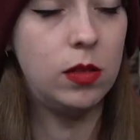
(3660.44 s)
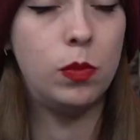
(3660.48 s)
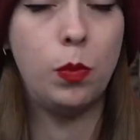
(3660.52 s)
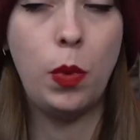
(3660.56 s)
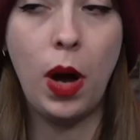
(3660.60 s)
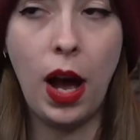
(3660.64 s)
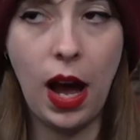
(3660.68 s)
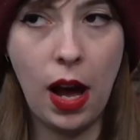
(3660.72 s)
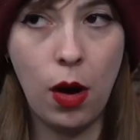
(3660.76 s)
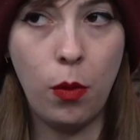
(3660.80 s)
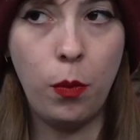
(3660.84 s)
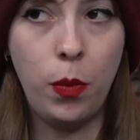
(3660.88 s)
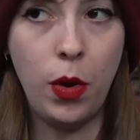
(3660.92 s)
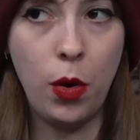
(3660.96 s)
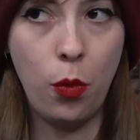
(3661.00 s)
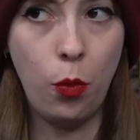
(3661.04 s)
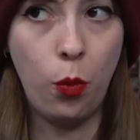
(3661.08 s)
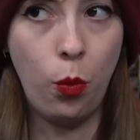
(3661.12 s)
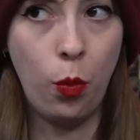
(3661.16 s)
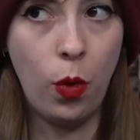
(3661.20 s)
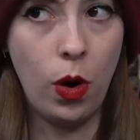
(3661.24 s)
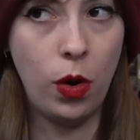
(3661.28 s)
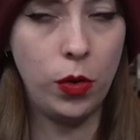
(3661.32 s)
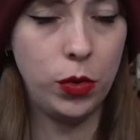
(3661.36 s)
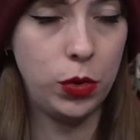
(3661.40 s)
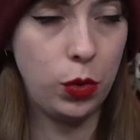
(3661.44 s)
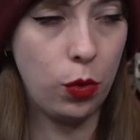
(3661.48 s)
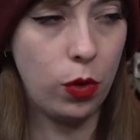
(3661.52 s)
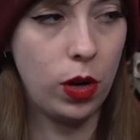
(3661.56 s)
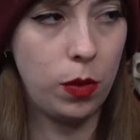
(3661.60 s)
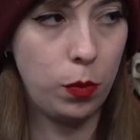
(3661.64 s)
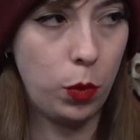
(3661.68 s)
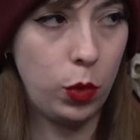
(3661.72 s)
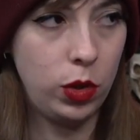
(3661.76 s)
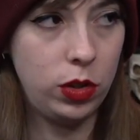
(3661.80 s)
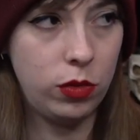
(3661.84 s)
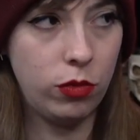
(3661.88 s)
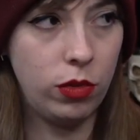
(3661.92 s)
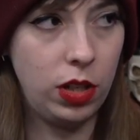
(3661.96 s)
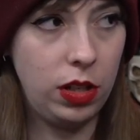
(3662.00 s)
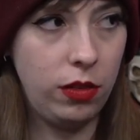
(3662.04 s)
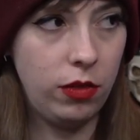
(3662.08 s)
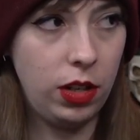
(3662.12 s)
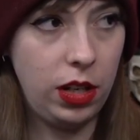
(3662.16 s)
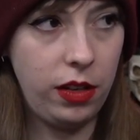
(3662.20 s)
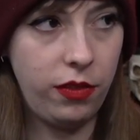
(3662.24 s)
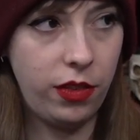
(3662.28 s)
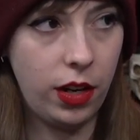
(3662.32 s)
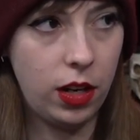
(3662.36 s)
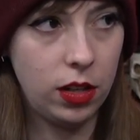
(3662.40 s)
put output while scoring points really,
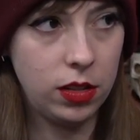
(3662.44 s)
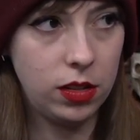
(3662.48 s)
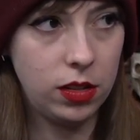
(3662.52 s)
really fast.